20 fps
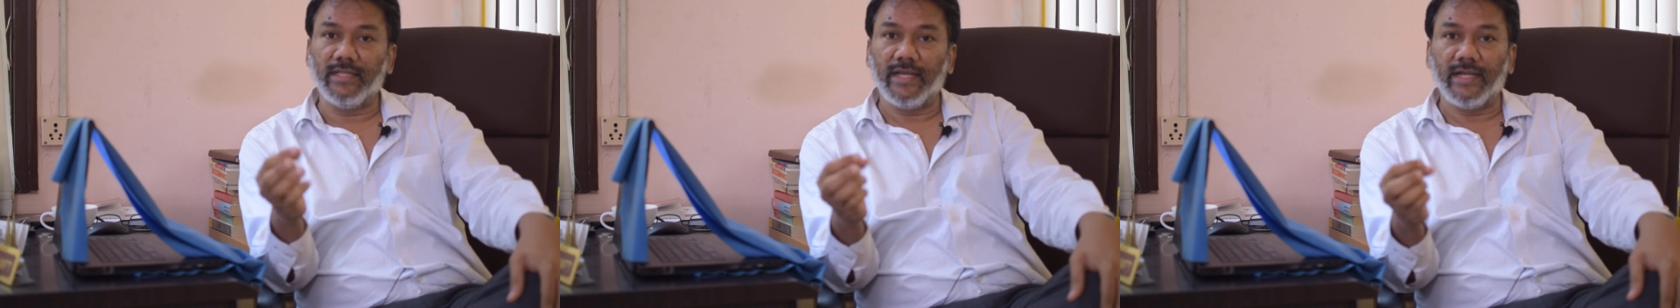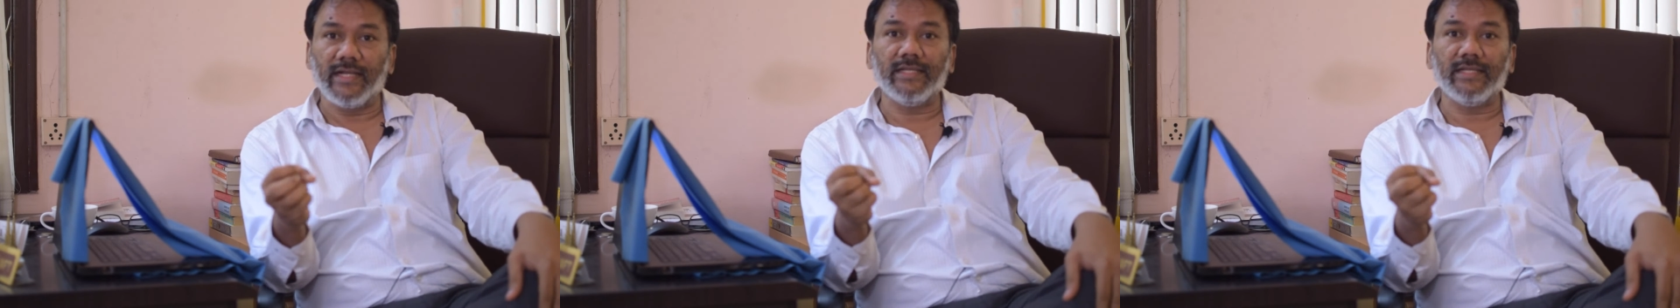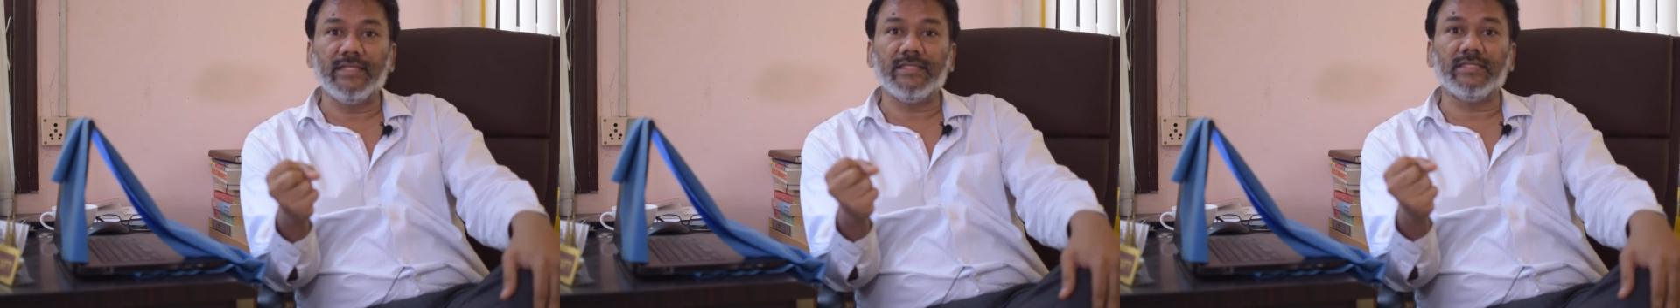
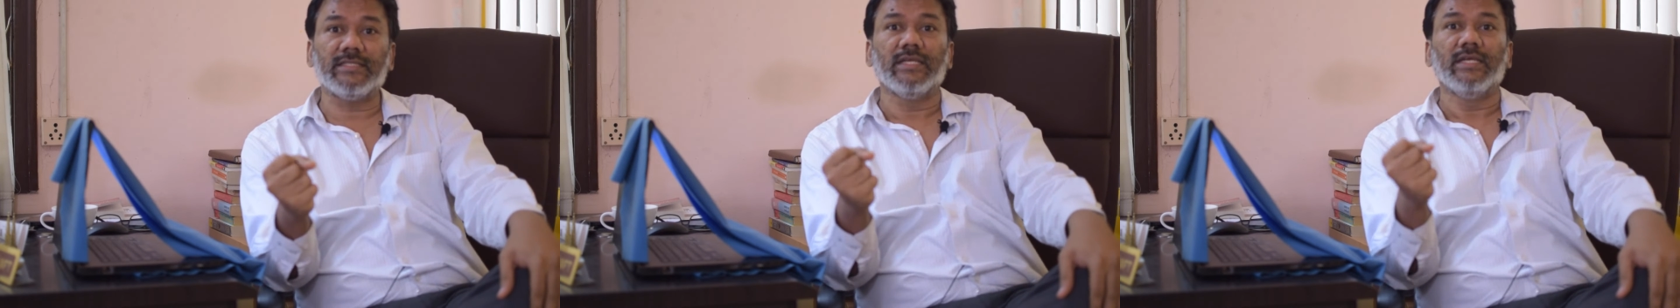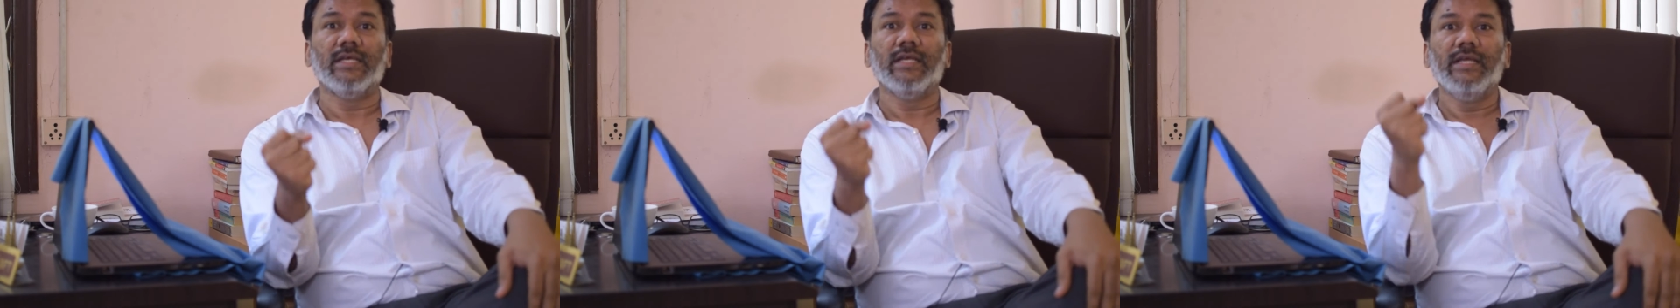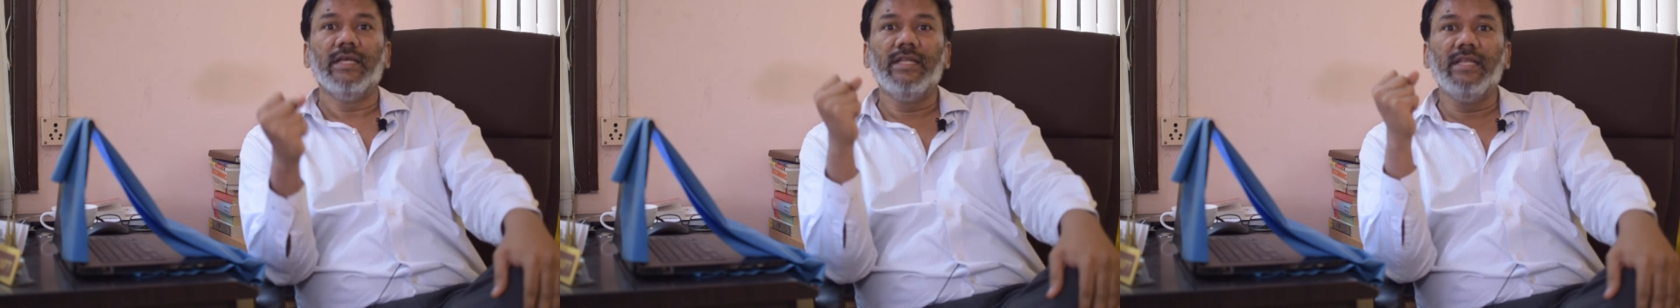That is
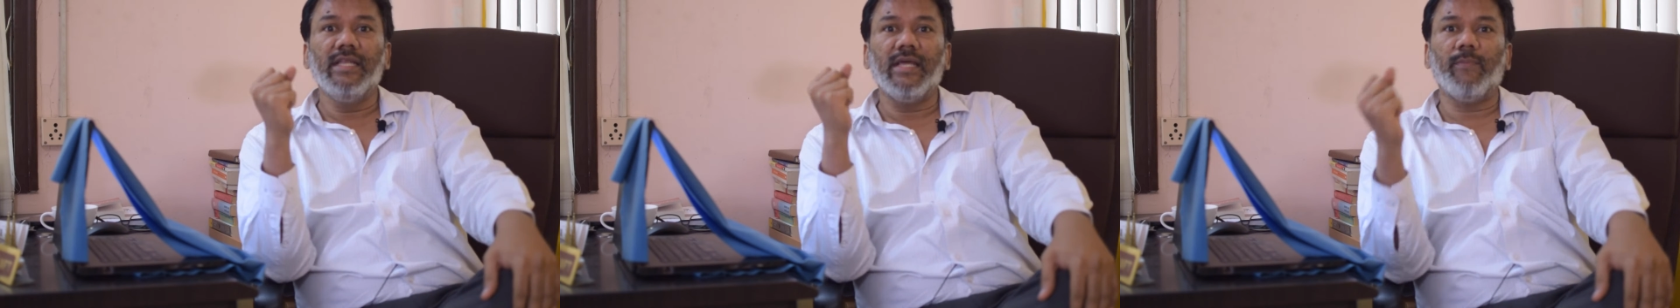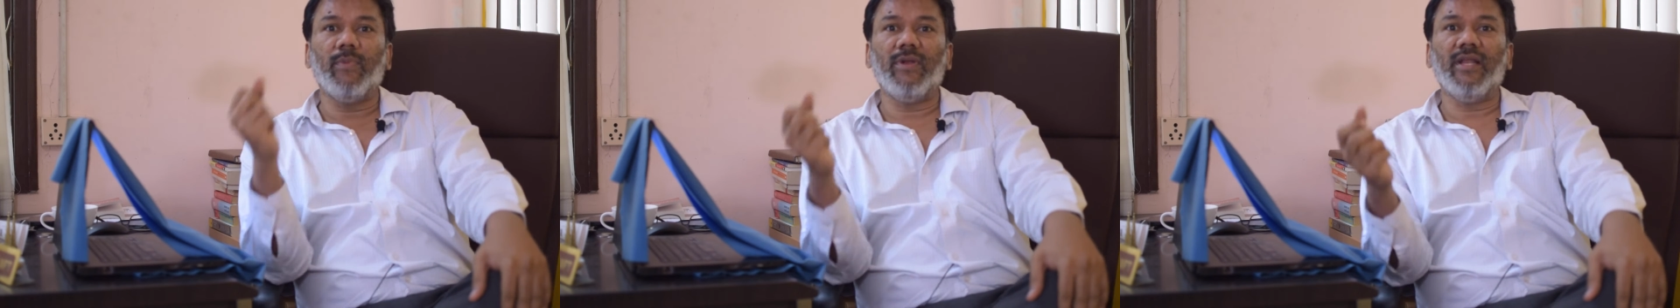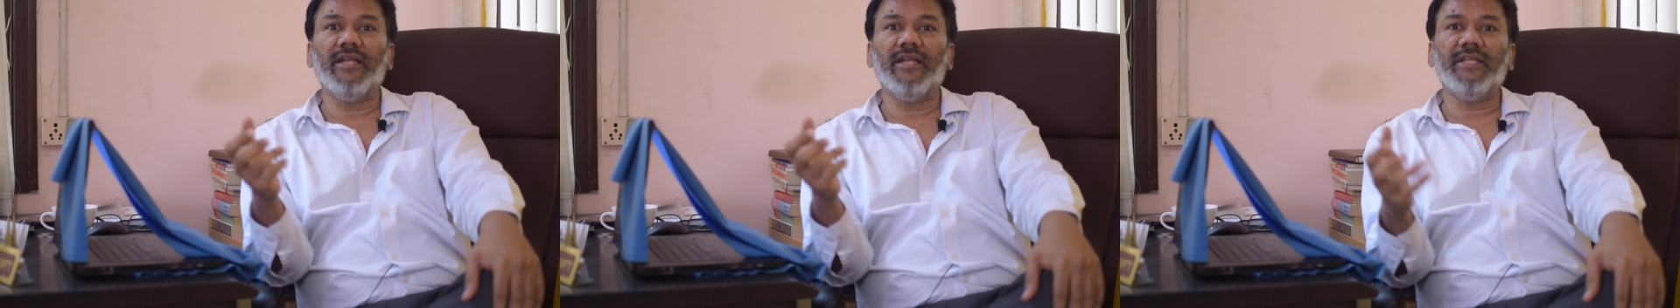
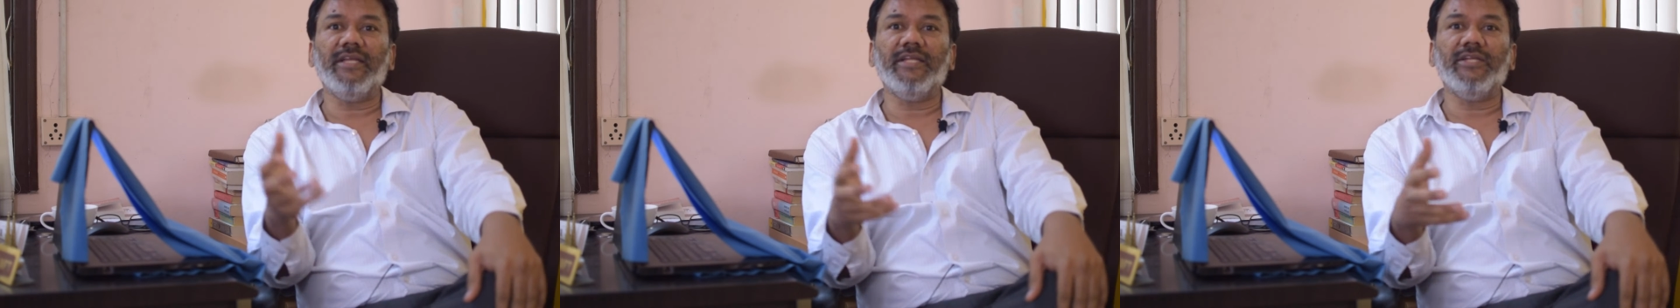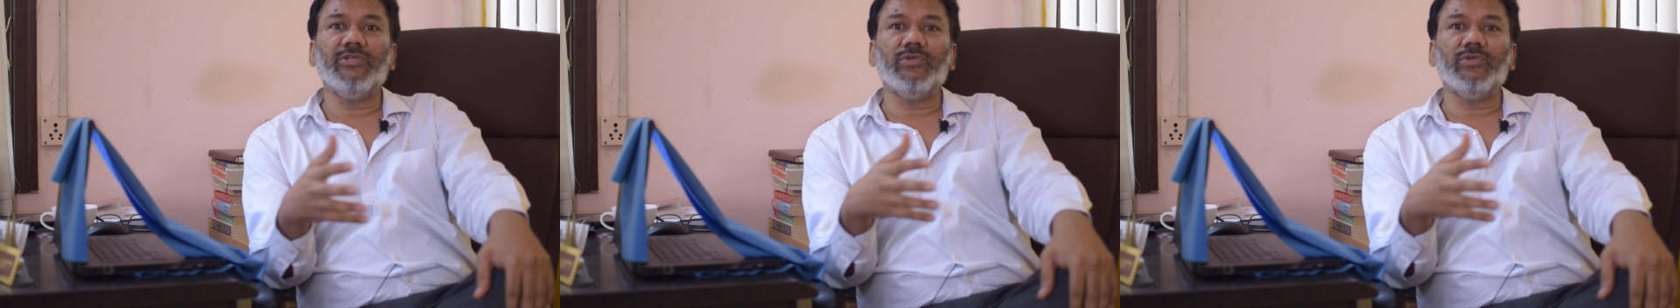inability